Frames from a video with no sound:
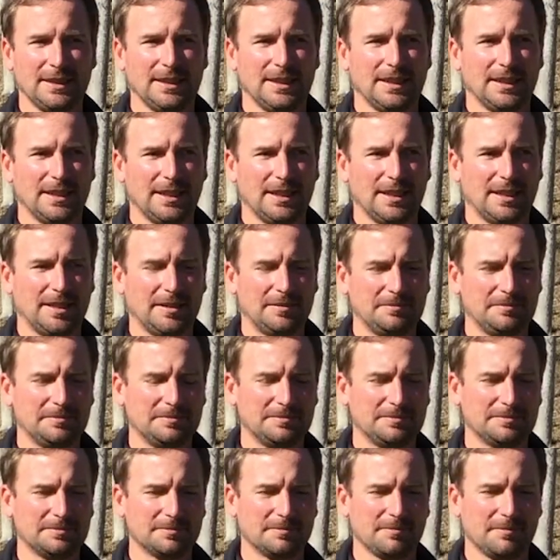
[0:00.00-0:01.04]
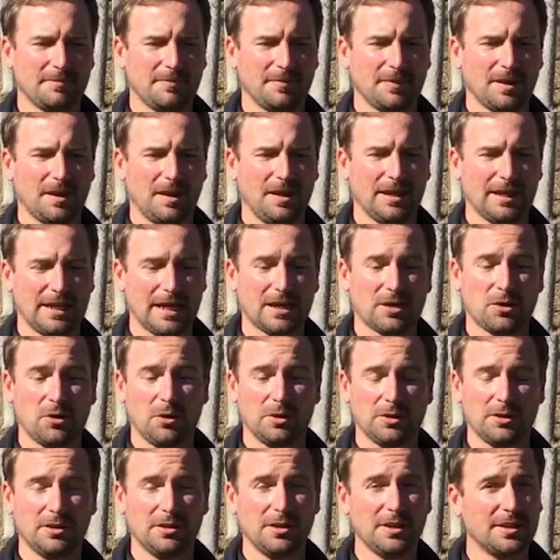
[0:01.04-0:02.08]
It got
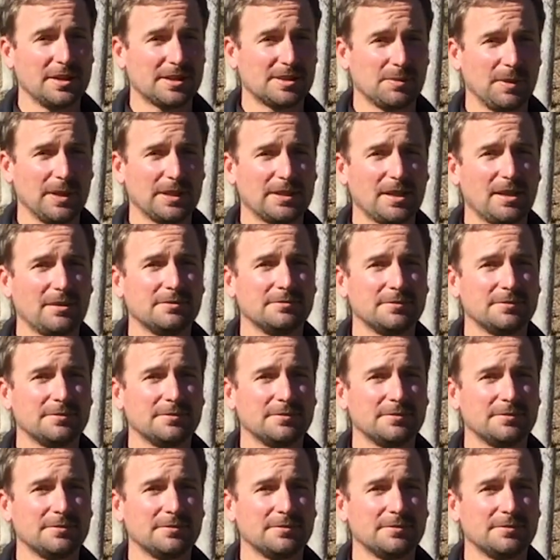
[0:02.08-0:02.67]
cold early this week though,